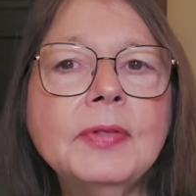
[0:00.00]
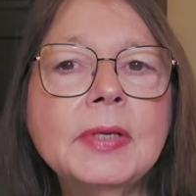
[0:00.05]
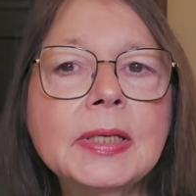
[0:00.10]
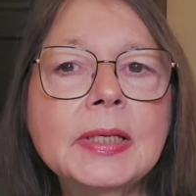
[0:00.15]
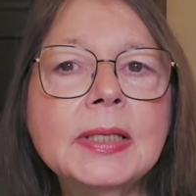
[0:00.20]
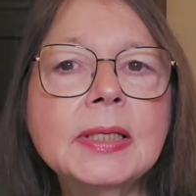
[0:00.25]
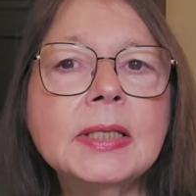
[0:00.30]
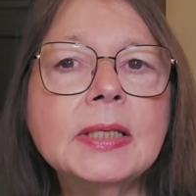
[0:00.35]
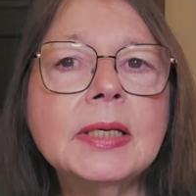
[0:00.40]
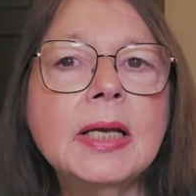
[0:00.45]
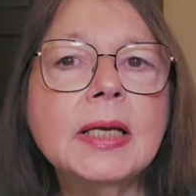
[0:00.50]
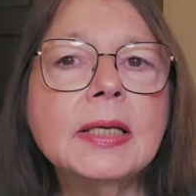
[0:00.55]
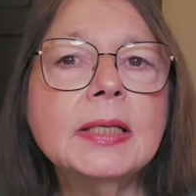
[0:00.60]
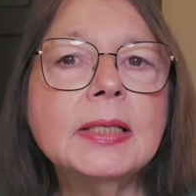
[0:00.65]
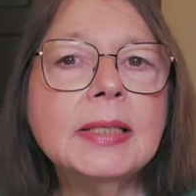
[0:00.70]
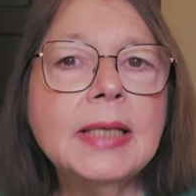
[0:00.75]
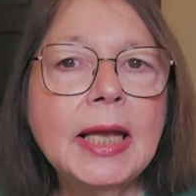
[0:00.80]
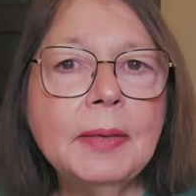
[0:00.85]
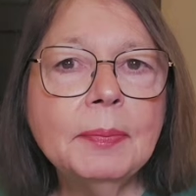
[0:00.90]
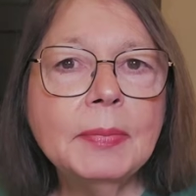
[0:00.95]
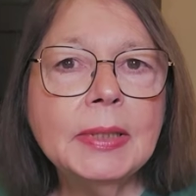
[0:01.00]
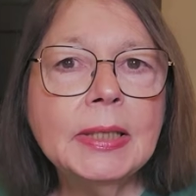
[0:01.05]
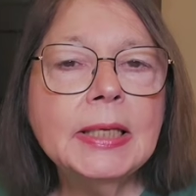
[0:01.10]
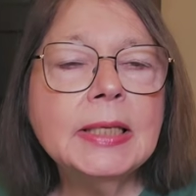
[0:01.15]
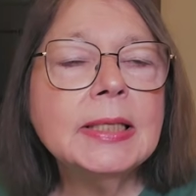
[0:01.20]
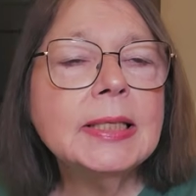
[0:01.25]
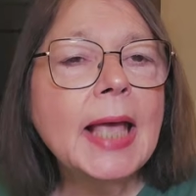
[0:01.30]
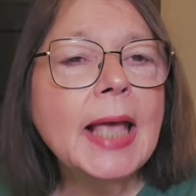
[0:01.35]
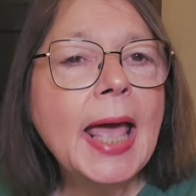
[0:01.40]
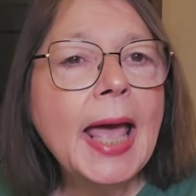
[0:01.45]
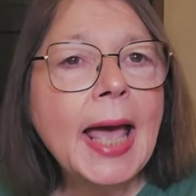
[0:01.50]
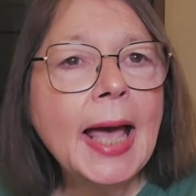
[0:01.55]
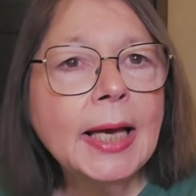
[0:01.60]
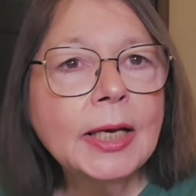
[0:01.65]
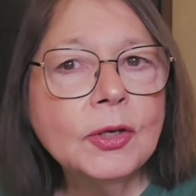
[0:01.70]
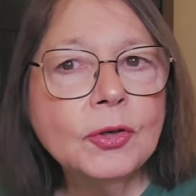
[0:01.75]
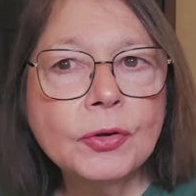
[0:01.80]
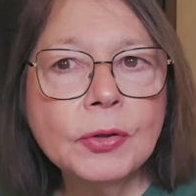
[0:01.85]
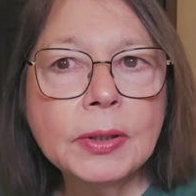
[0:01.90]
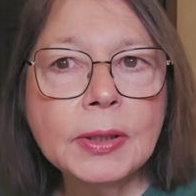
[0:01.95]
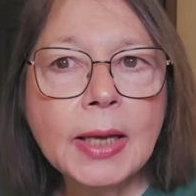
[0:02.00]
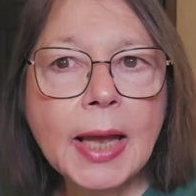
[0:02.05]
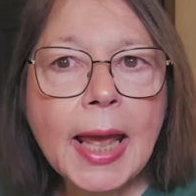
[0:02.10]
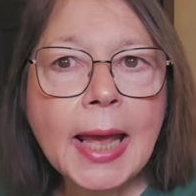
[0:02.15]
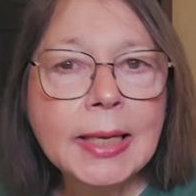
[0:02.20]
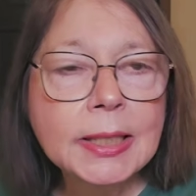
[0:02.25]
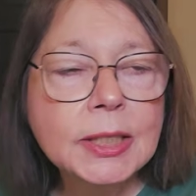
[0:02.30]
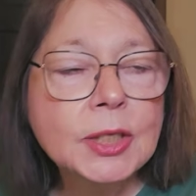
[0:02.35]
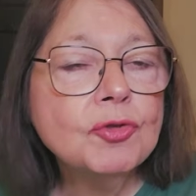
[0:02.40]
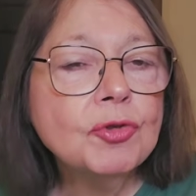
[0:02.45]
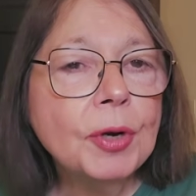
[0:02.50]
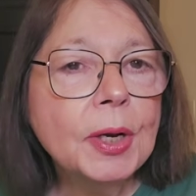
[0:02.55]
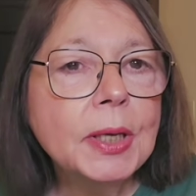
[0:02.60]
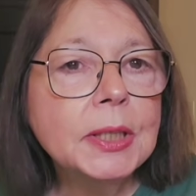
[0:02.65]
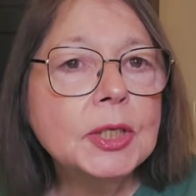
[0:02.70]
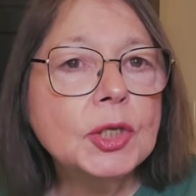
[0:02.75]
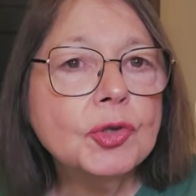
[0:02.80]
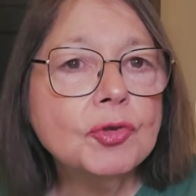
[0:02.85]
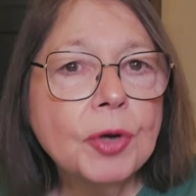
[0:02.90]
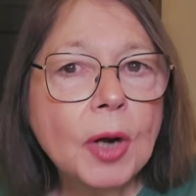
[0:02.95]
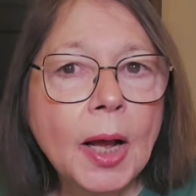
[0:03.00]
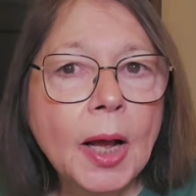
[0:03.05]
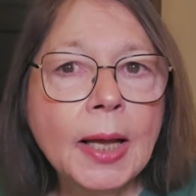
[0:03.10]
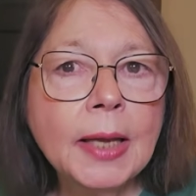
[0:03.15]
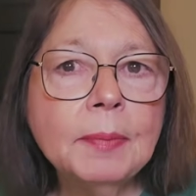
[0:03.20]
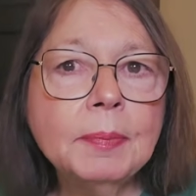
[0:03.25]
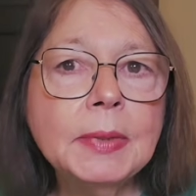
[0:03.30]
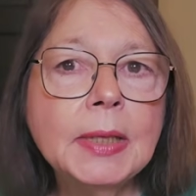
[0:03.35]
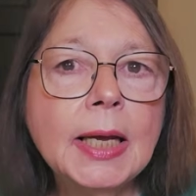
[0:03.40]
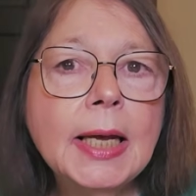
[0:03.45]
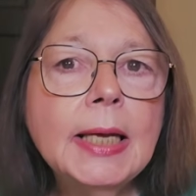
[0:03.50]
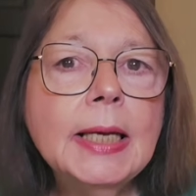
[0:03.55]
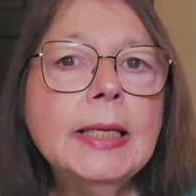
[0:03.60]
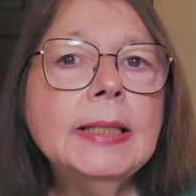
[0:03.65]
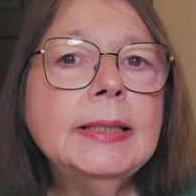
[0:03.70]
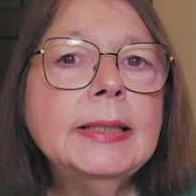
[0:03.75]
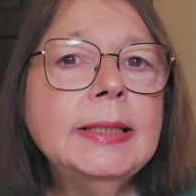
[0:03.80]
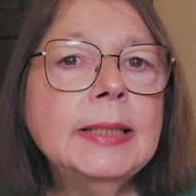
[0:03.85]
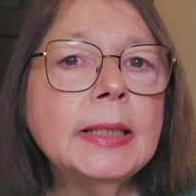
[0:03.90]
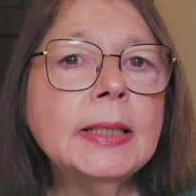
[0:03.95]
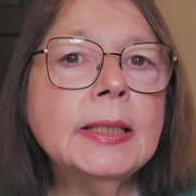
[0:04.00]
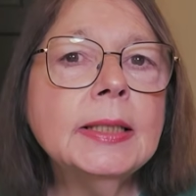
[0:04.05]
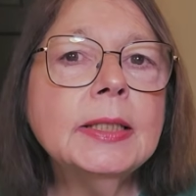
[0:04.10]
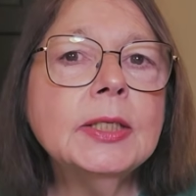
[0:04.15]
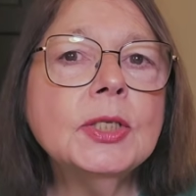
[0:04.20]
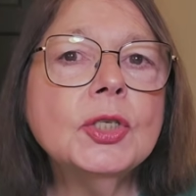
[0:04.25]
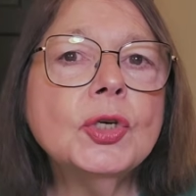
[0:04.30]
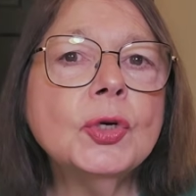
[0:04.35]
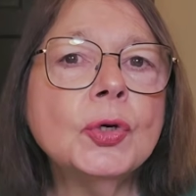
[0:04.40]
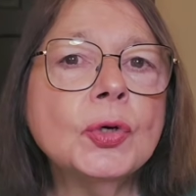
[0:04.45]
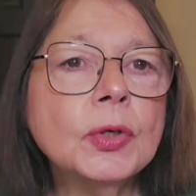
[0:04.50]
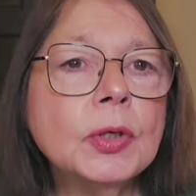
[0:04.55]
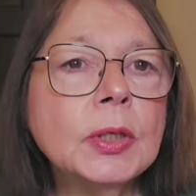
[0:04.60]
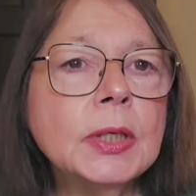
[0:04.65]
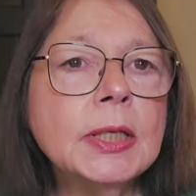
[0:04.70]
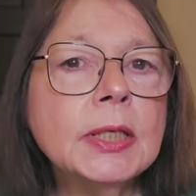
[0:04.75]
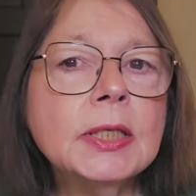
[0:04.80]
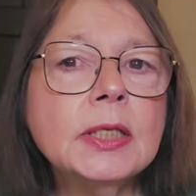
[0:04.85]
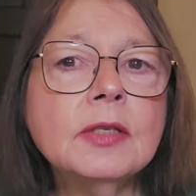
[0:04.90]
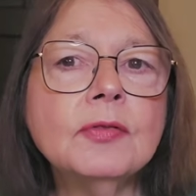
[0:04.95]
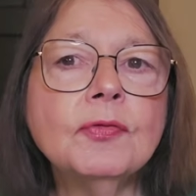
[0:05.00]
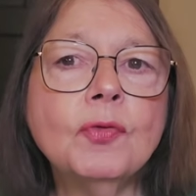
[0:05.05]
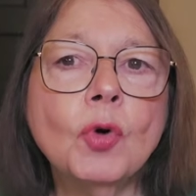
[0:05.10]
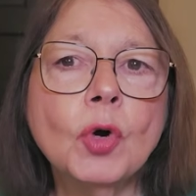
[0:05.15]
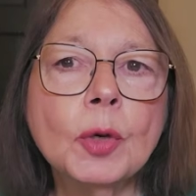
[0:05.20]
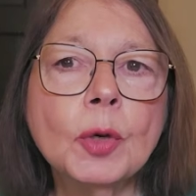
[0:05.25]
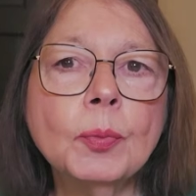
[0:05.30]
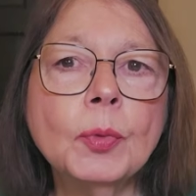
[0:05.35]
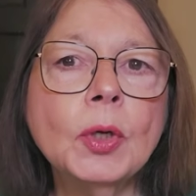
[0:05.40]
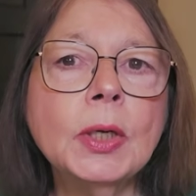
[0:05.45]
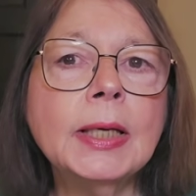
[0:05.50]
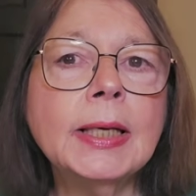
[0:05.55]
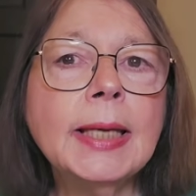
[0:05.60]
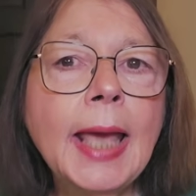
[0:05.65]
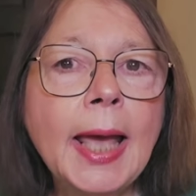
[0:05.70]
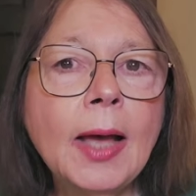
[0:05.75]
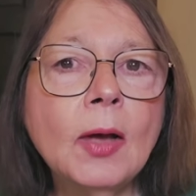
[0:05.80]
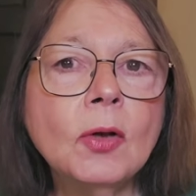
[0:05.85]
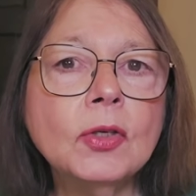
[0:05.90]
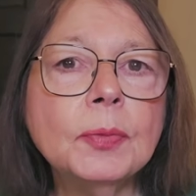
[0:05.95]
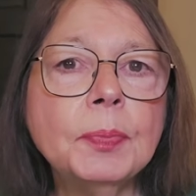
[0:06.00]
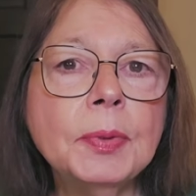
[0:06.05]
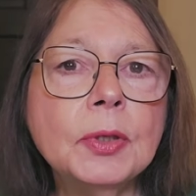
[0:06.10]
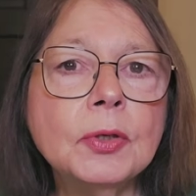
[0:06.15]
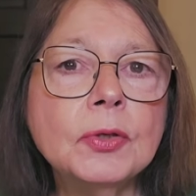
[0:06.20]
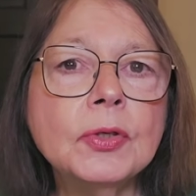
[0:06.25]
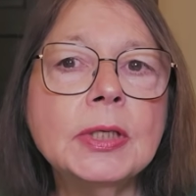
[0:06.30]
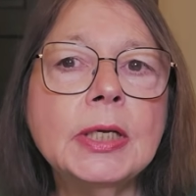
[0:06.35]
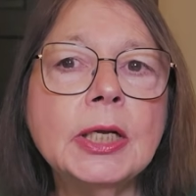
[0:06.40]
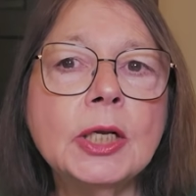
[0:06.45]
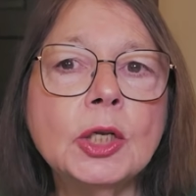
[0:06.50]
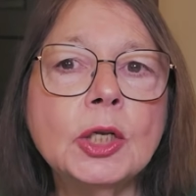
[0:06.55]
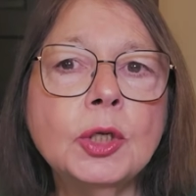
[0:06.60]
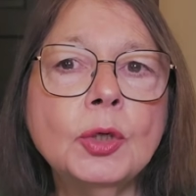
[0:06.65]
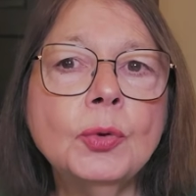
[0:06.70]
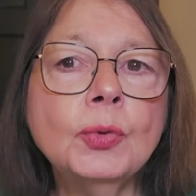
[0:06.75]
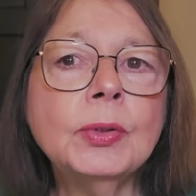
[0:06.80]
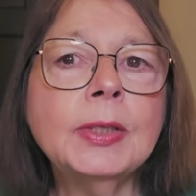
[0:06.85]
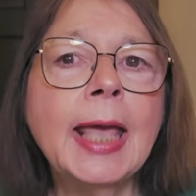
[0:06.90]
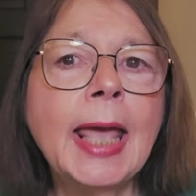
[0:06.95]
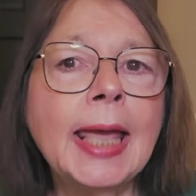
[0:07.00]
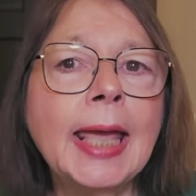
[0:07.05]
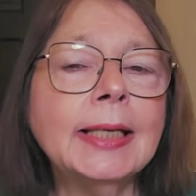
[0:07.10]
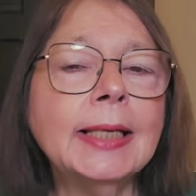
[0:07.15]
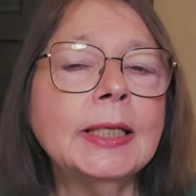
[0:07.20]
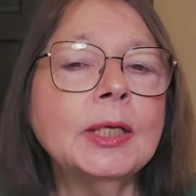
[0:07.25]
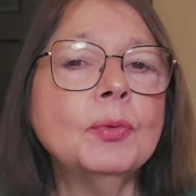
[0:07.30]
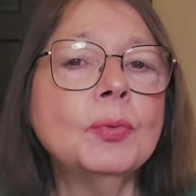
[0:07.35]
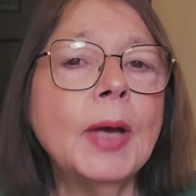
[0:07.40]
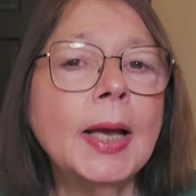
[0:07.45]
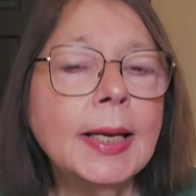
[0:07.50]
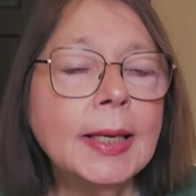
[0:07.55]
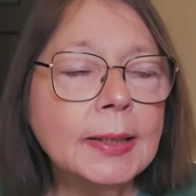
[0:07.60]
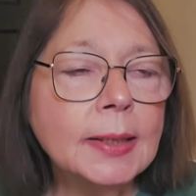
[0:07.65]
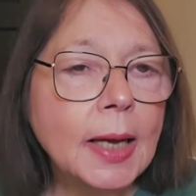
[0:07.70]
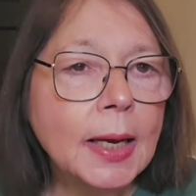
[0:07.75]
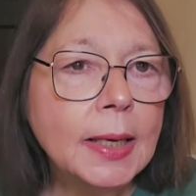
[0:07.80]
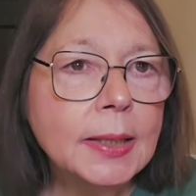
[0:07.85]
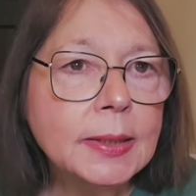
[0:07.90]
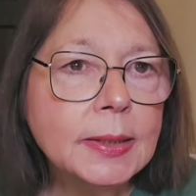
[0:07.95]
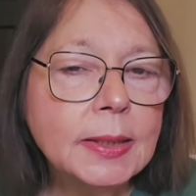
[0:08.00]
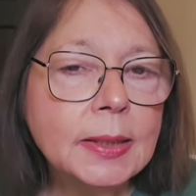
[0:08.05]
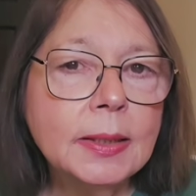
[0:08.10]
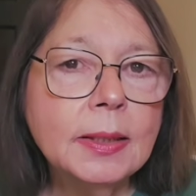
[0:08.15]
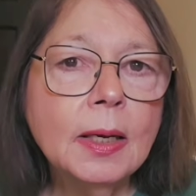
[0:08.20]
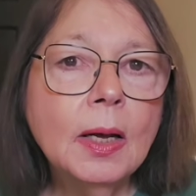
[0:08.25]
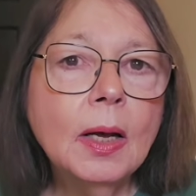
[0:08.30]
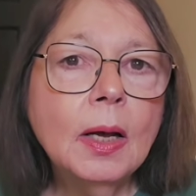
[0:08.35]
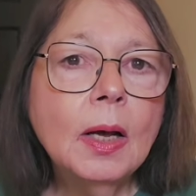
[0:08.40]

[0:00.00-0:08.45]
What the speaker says: this statement is accurate as transcribed, Dylan's earliest formal account appears to include Kaylee recognizing,